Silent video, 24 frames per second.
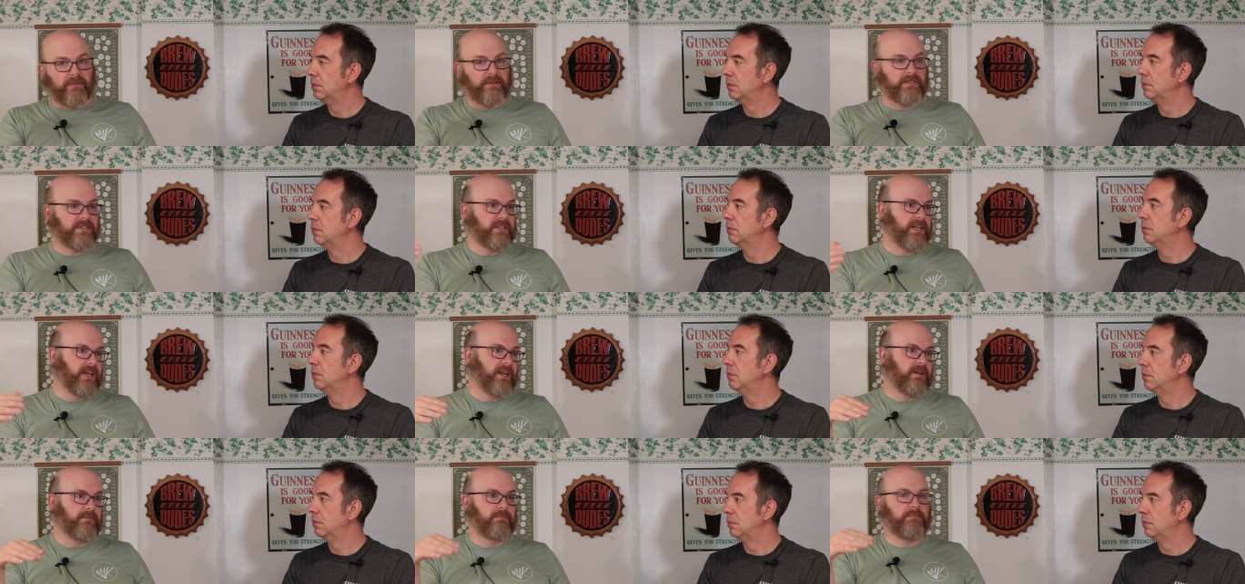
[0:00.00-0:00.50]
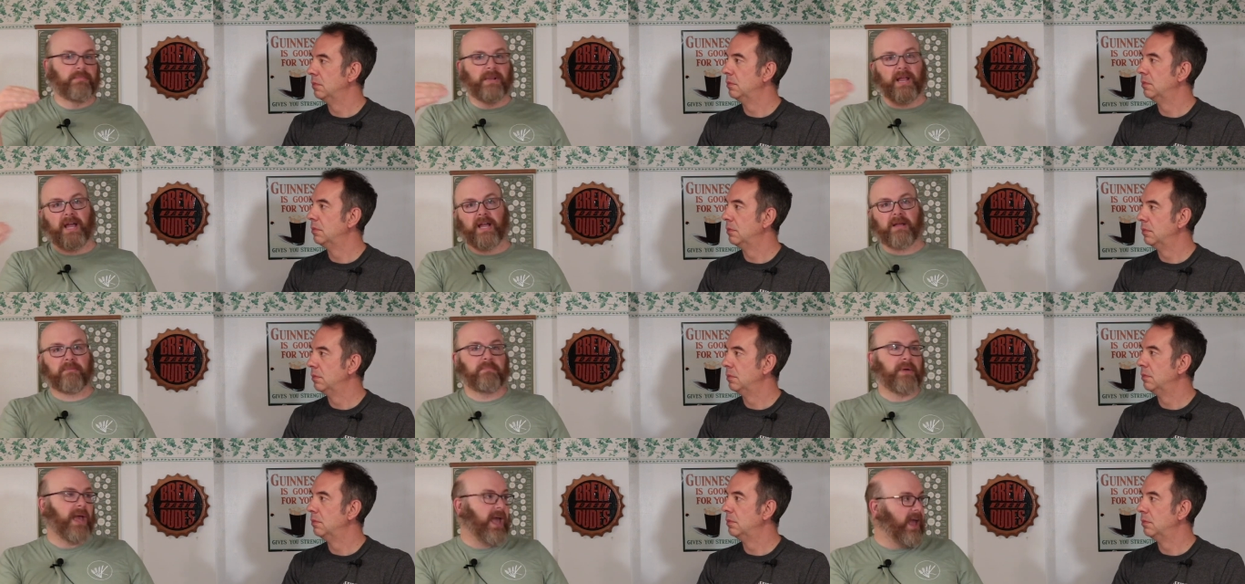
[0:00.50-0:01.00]
Speaker 1: for, say,
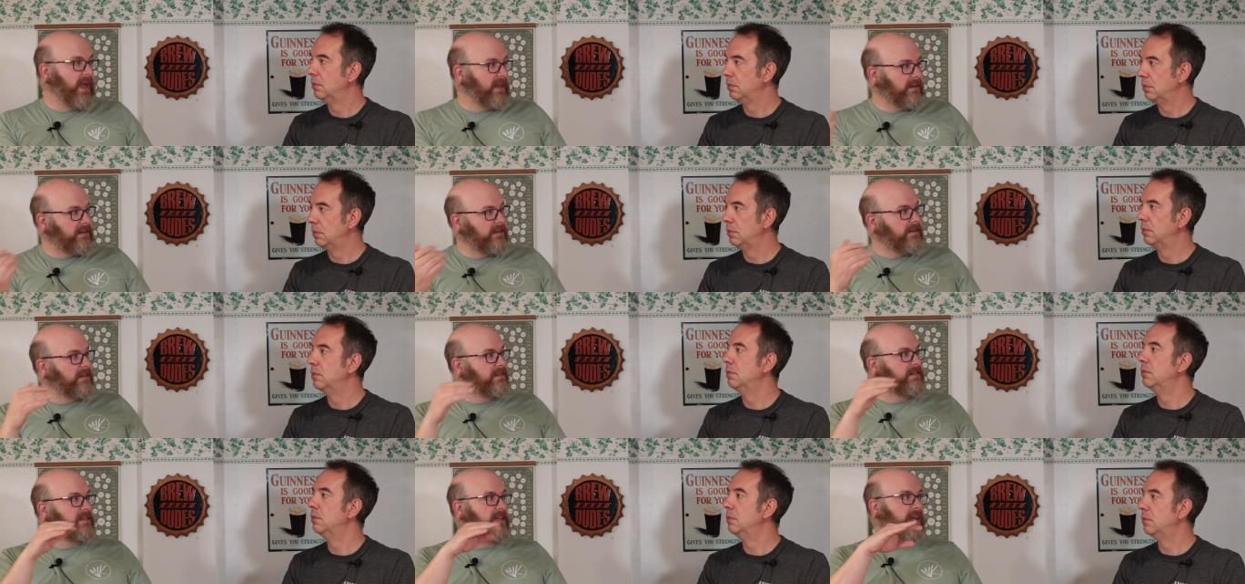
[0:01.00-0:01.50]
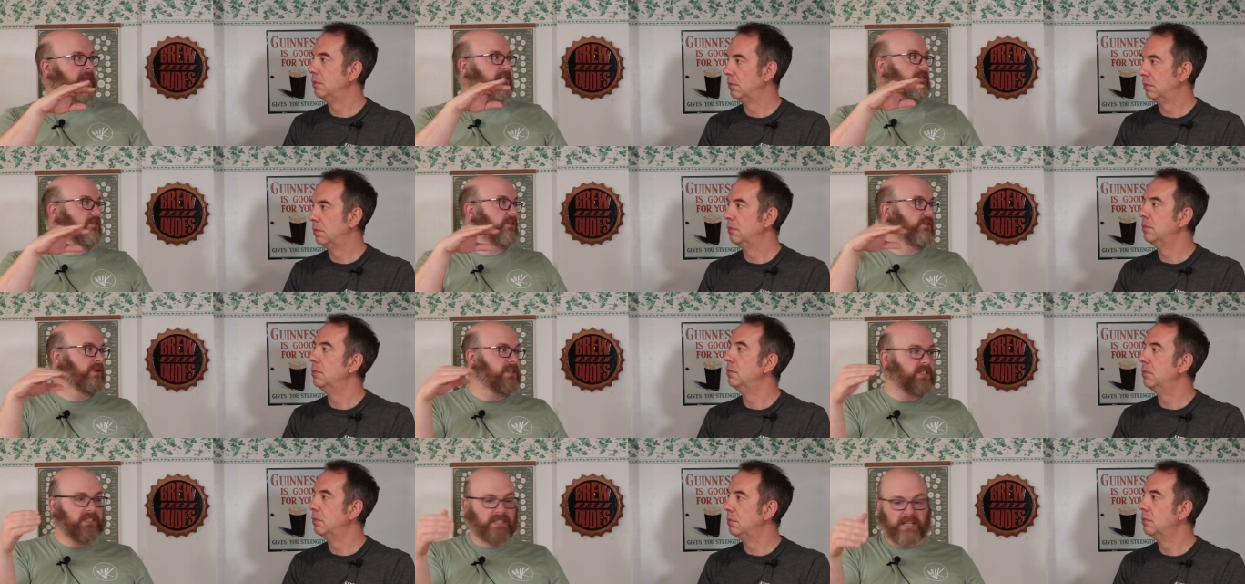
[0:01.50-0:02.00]
black patent,
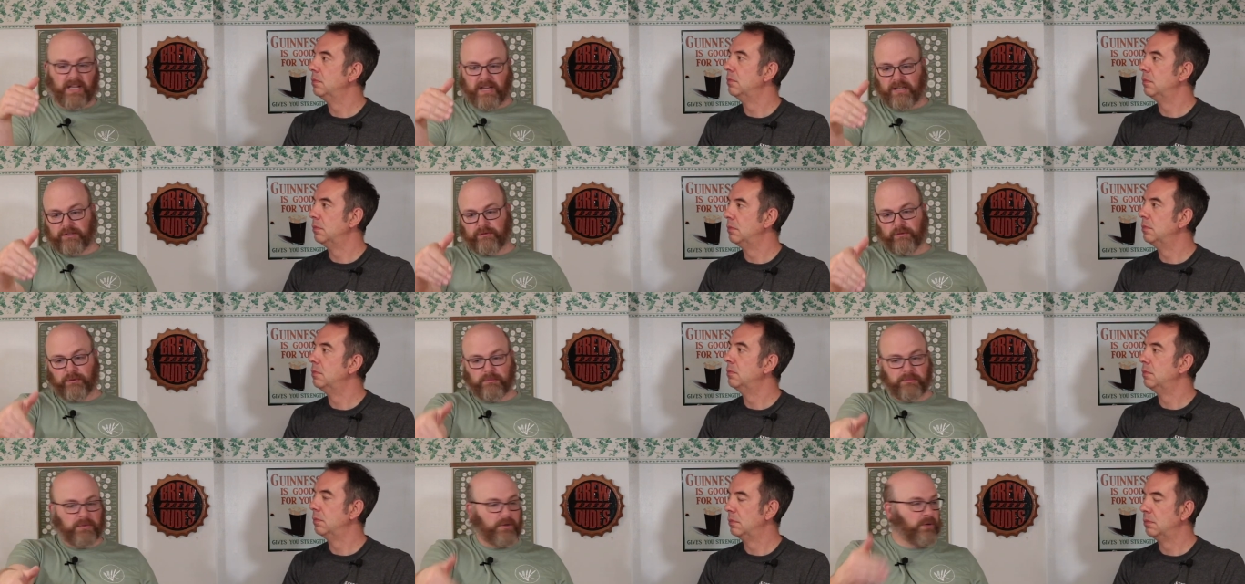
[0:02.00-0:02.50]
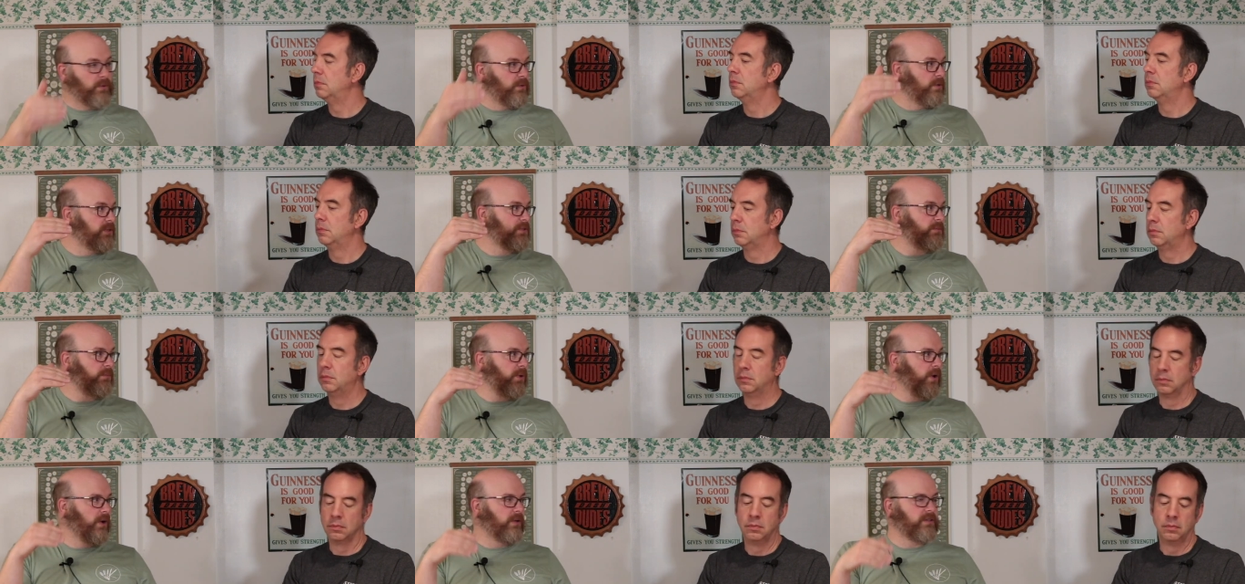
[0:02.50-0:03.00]
1036 for
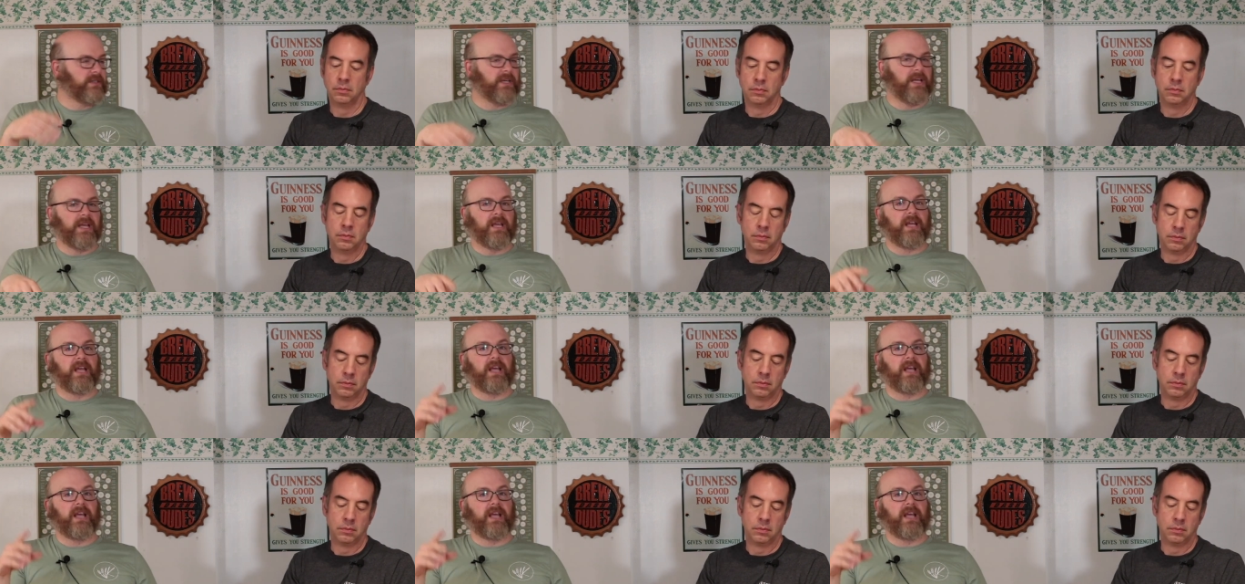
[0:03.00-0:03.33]
brewer's malt.